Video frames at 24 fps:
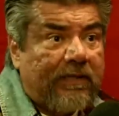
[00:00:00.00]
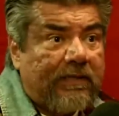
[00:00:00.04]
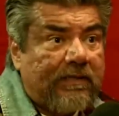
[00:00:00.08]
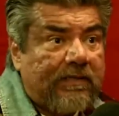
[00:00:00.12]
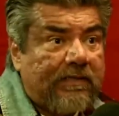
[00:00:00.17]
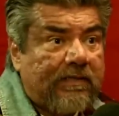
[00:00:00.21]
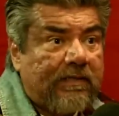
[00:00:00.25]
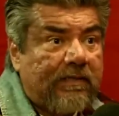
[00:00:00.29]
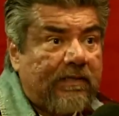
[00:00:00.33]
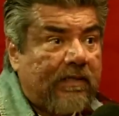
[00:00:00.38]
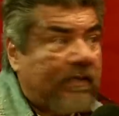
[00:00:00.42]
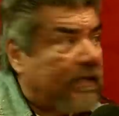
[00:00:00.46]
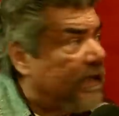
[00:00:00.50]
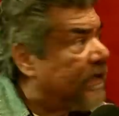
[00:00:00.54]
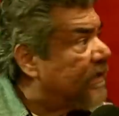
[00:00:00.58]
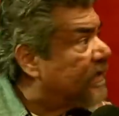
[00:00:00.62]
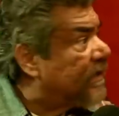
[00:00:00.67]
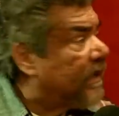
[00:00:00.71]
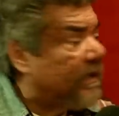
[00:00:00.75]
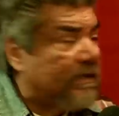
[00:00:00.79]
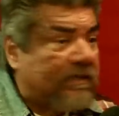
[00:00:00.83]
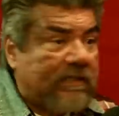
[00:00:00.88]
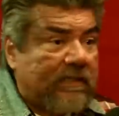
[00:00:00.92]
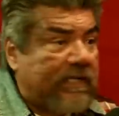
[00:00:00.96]
Right. He
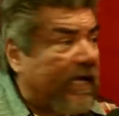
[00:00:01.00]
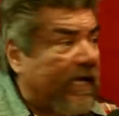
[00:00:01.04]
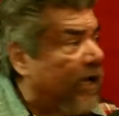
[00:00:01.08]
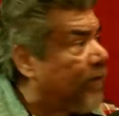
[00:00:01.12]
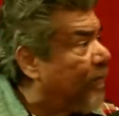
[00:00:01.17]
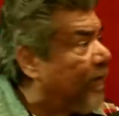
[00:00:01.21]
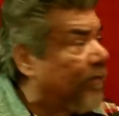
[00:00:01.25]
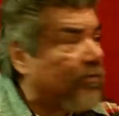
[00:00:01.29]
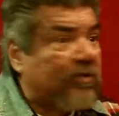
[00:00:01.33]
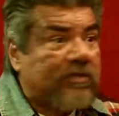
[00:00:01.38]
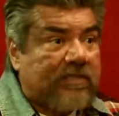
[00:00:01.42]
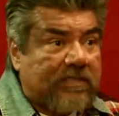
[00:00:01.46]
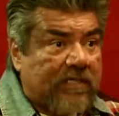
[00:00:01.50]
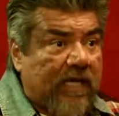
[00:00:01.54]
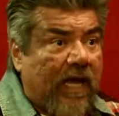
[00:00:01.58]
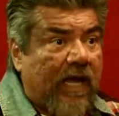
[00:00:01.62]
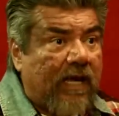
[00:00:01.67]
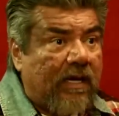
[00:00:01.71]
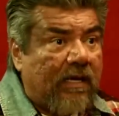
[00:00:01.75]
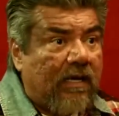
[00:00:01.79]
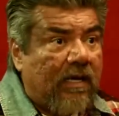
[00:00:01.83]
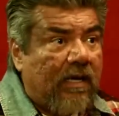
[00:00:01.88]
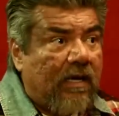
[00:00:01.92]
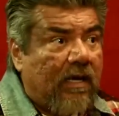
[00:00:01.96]
said Letterman would
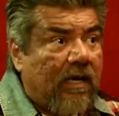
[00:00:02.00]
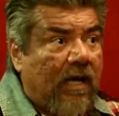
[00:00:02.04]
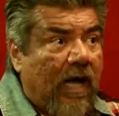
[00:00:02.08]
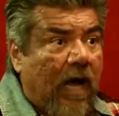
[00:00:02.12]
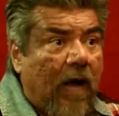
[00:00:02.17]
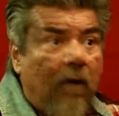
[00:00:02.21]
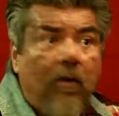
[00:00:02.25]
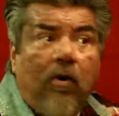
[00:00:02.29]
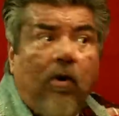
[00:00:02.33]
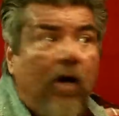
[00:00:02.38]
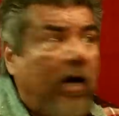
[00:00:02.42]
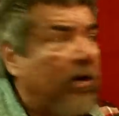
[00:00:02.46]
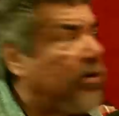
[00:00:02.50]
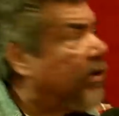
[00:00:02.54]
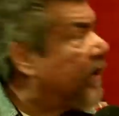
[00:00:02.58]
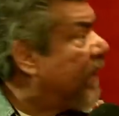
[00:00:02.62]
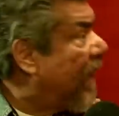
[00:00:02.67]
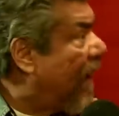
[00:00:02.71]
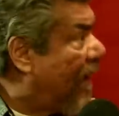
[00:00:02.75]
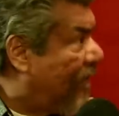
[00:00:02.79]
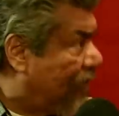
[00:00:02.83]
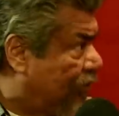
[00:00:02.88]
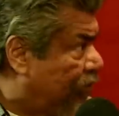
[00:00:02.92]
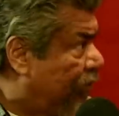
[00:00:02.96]
say, I only
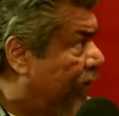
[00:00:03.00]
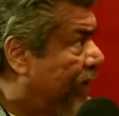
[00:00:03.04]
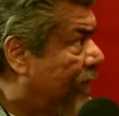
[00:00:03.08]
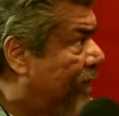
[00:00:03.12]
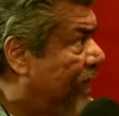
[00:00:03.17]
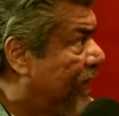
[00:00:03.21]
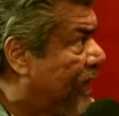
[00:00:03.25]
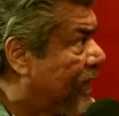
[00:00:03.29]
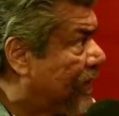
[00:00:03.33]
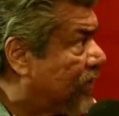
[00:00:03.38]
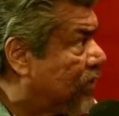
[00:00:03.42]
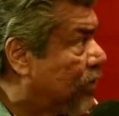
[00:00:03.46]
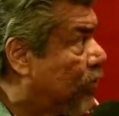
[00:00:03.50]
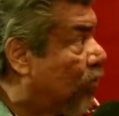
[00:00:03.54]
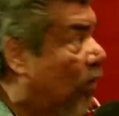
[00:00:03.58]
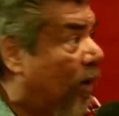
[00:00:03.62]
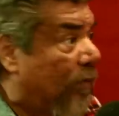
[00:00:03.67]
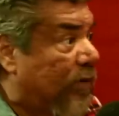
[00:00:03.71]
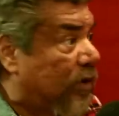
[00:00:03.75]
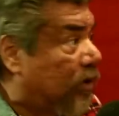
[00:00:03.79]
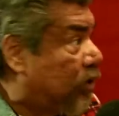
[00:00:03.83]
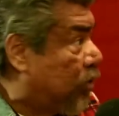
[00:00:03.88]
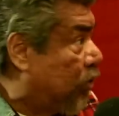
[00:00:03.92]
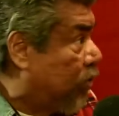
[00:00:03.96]
have 20 minutes. You want
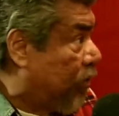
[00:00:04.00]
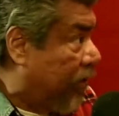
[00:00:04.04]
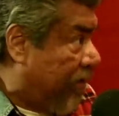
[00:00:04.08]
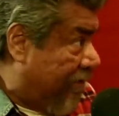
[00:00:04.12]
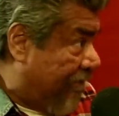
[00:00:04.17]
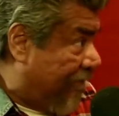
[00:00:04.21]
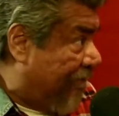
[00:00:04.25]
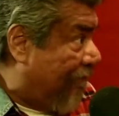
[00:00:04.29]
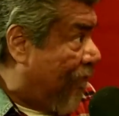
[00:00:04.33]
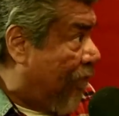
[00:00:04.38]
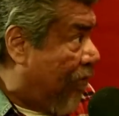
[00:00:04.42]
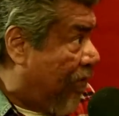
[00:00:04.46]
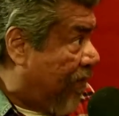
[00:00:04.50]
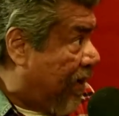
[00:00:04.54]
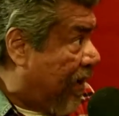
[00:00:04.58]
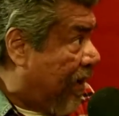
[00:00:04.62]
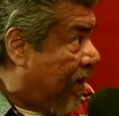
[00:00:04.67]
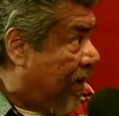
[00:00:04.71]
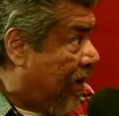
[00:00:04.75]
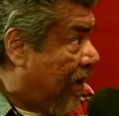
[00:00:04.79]
me to do it in 40?